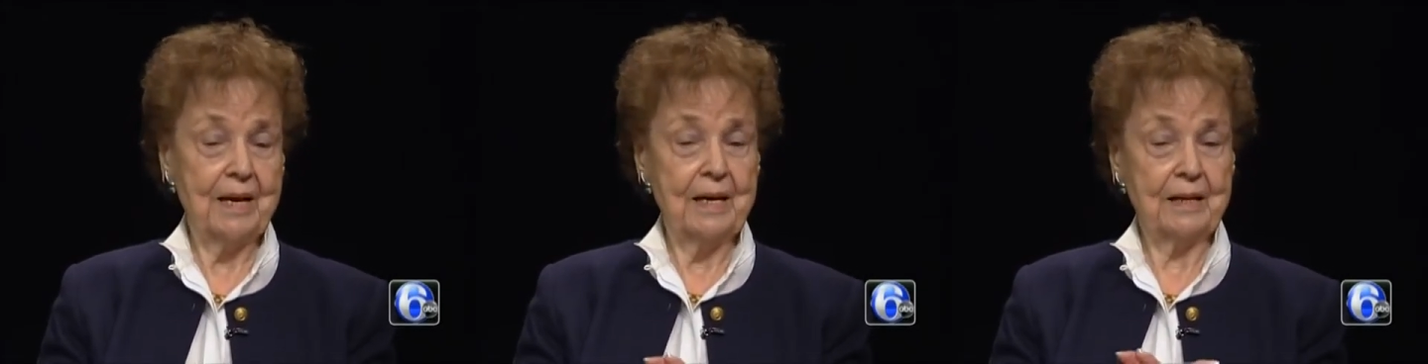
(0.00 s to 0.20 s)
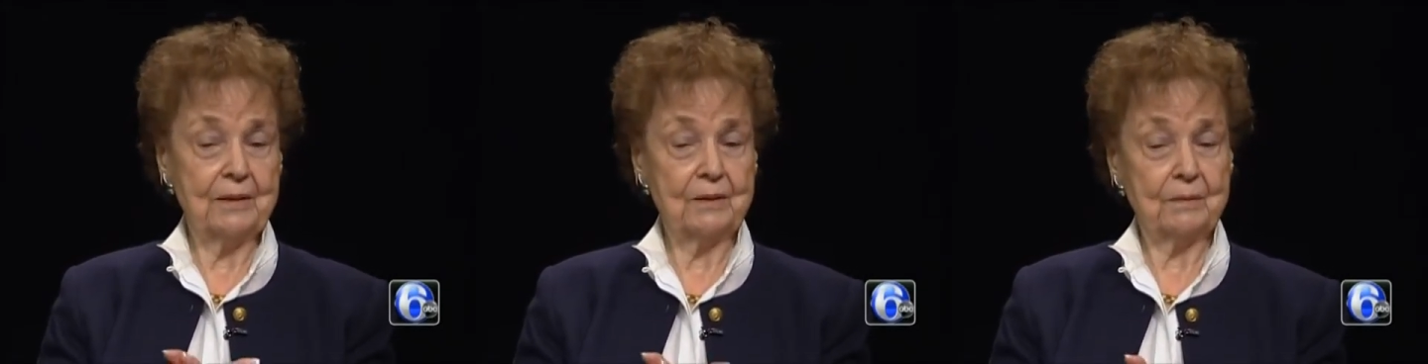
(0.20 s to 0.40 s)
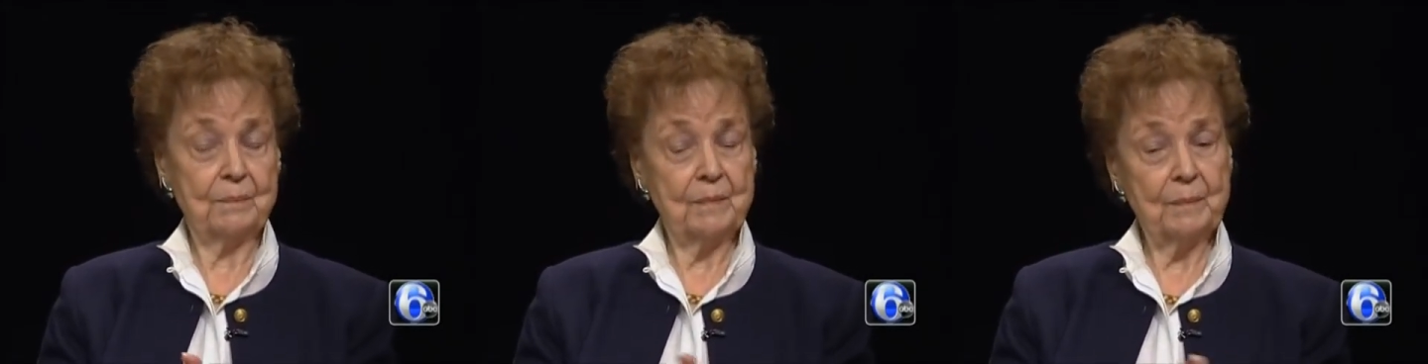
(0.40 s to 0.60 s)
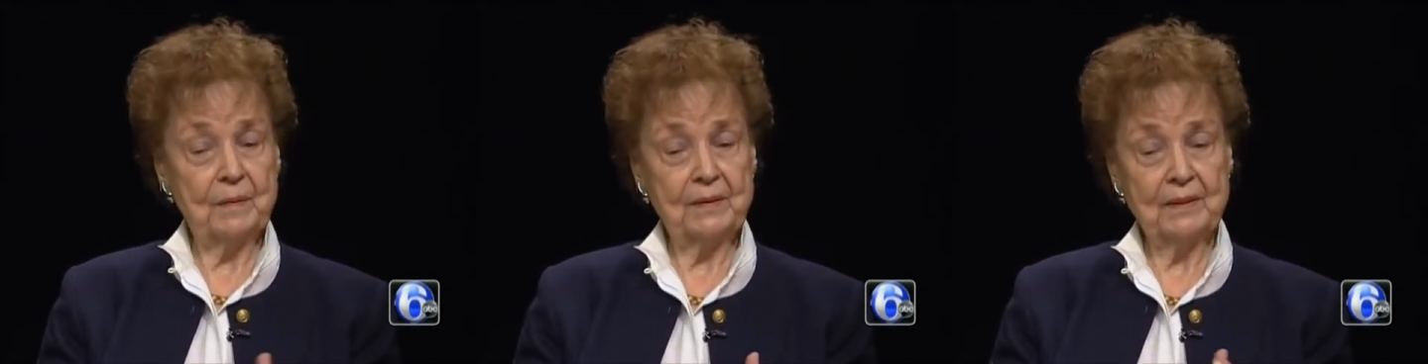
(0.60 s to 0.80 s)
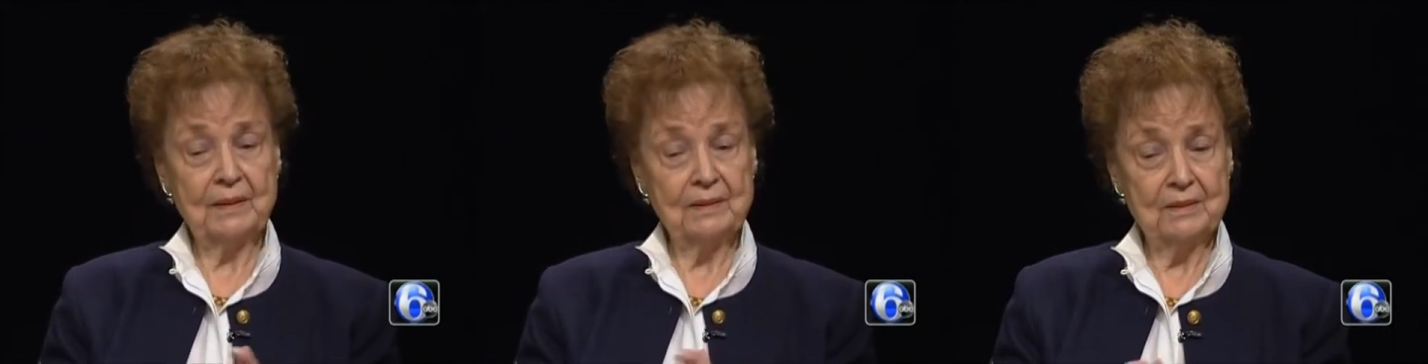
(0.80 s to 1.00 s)
And there
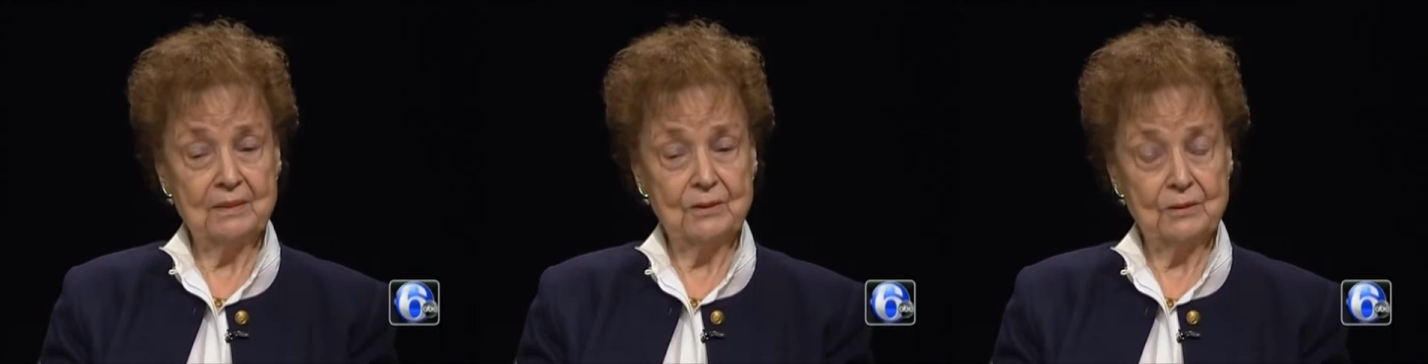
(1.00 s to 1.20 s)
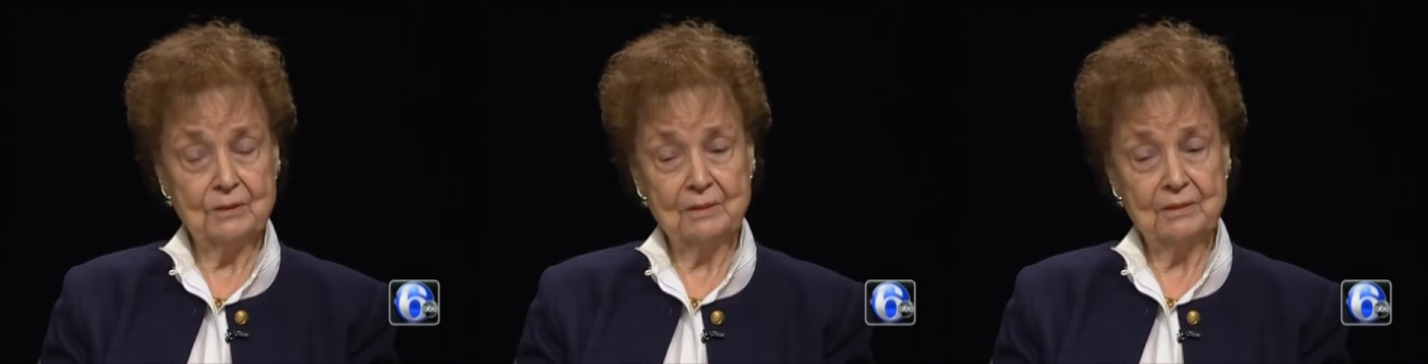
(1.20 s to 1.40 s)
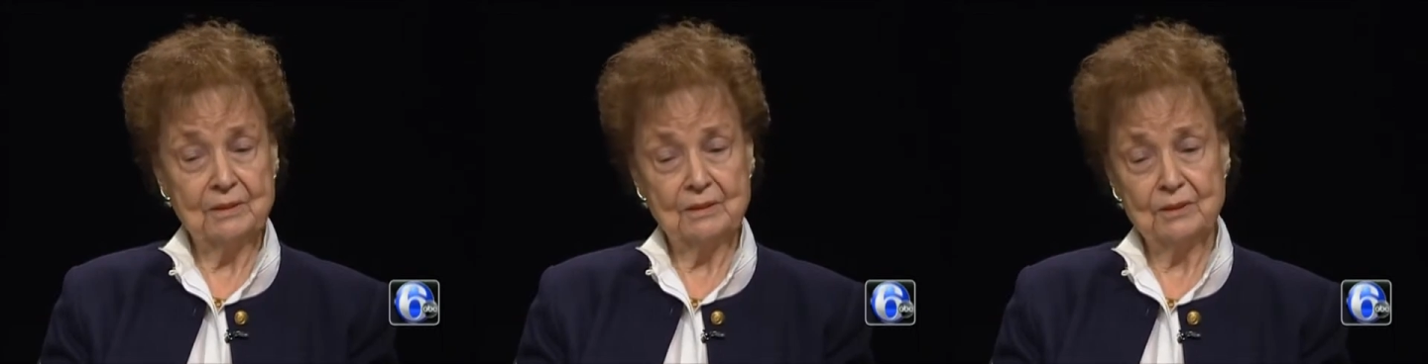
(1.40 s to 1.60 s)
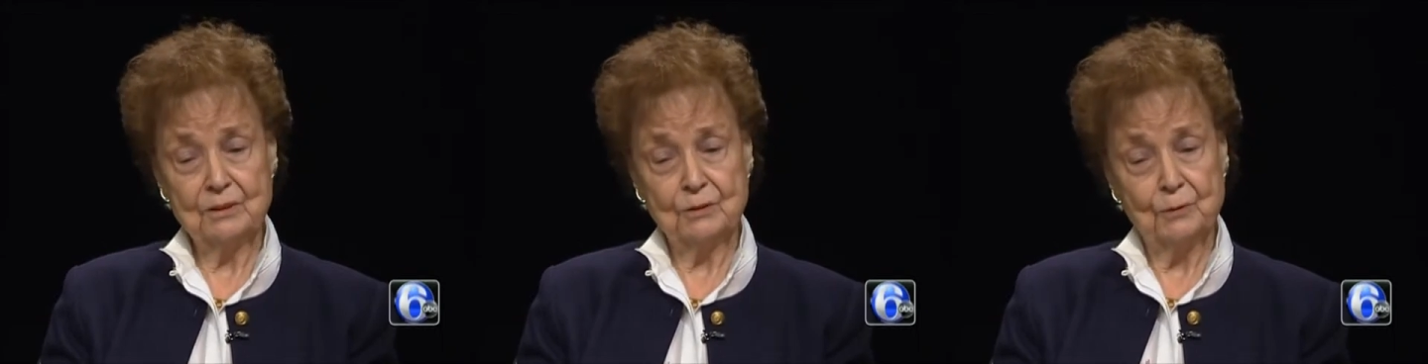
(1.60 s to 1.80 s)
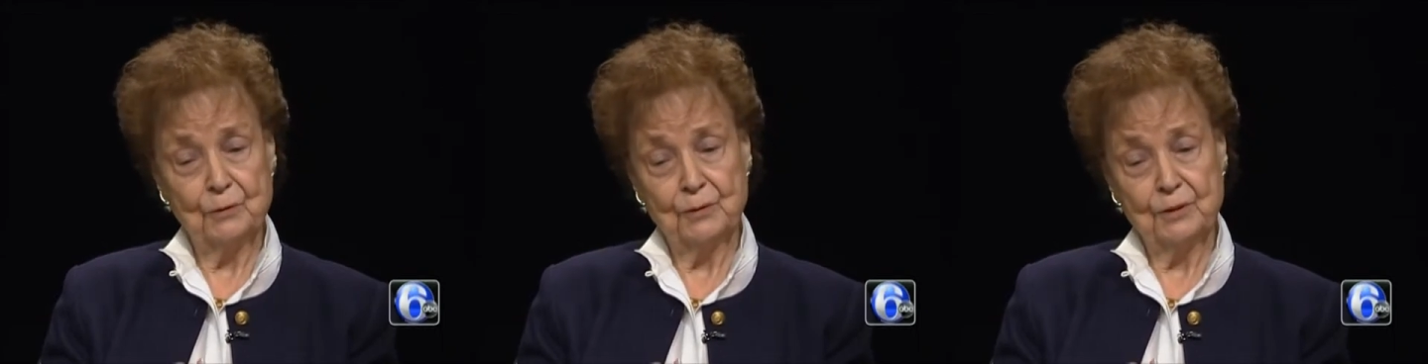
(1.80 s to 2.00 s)
are things that you can just
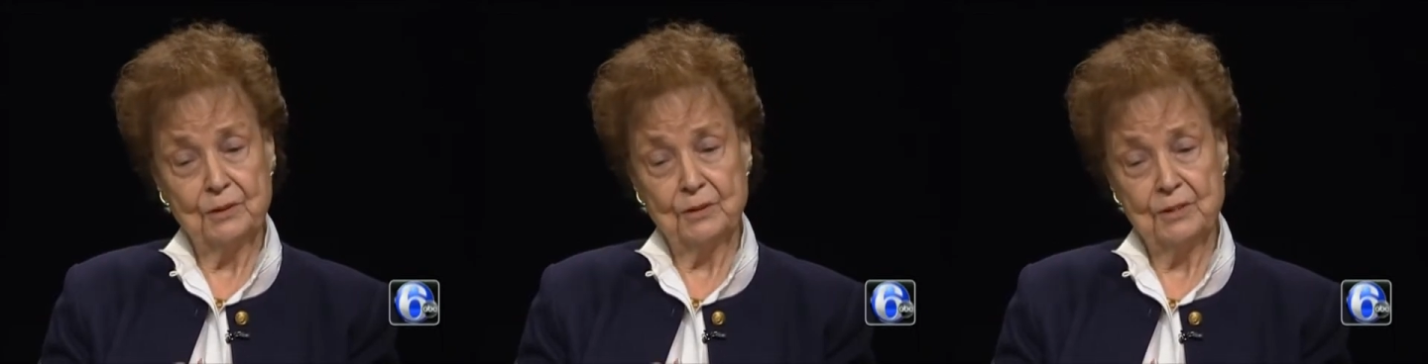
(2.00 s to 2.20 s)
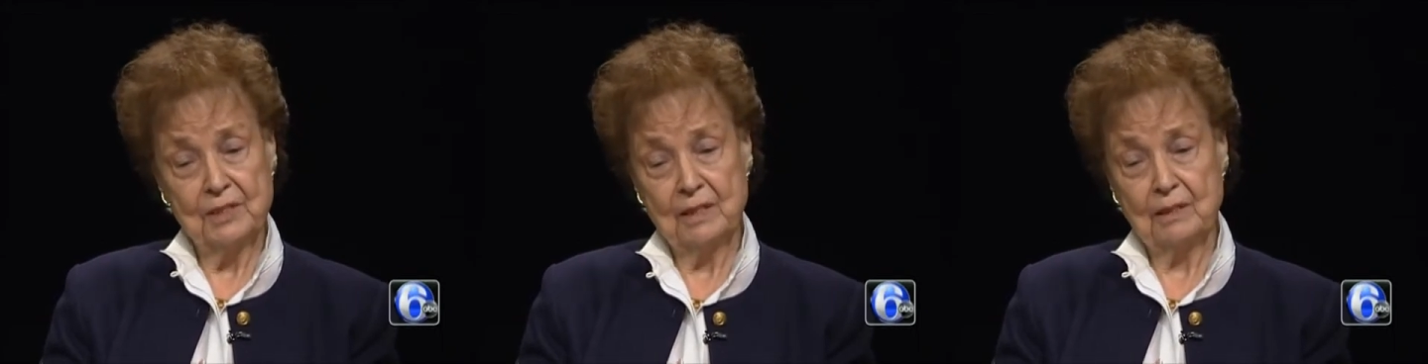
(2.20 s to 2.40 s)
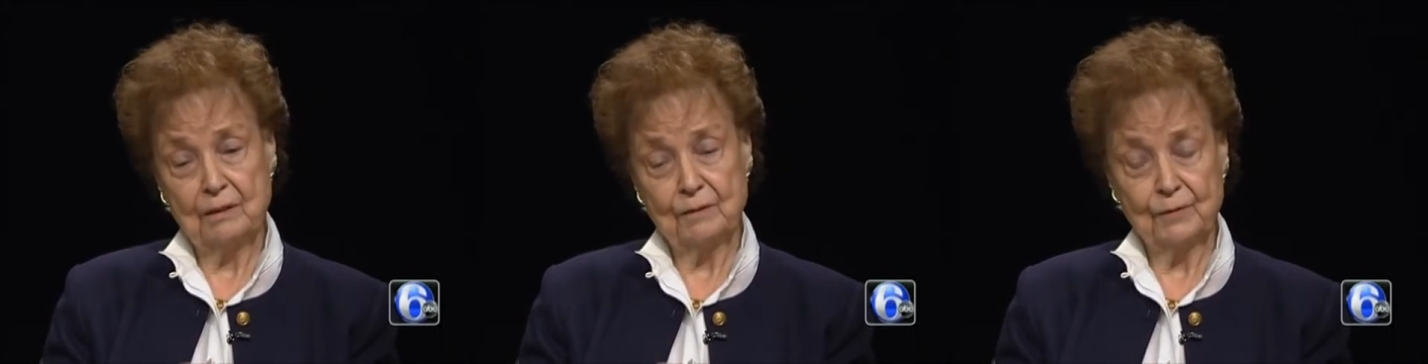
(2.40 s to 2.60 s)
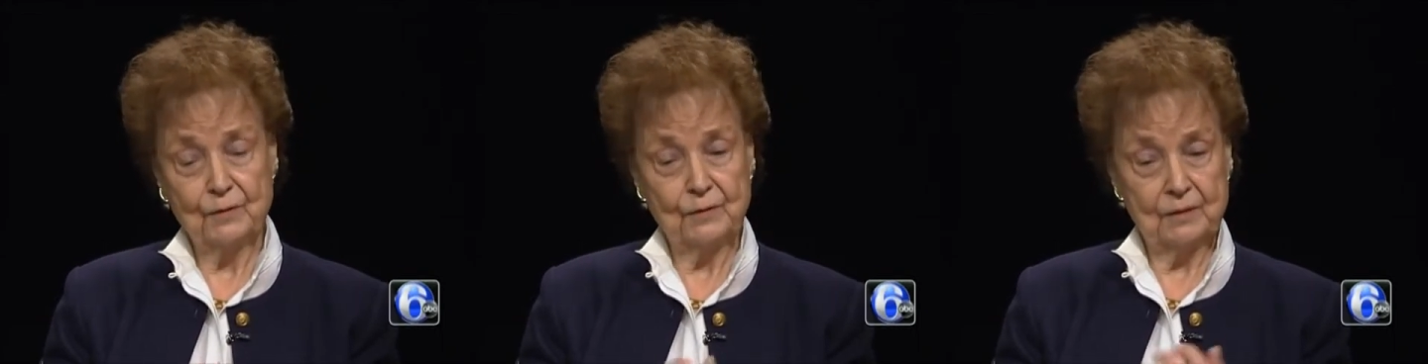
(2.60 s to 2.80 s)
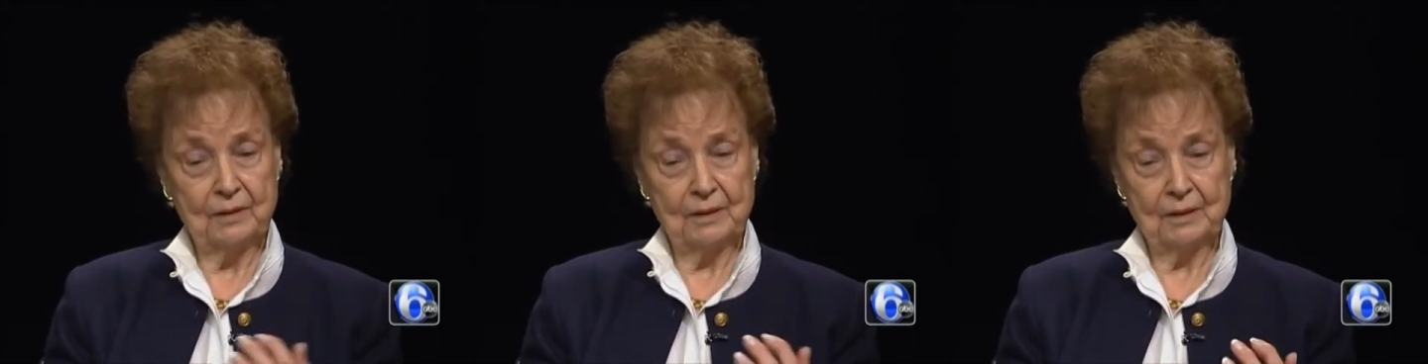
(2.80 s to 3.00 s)
do for yourself.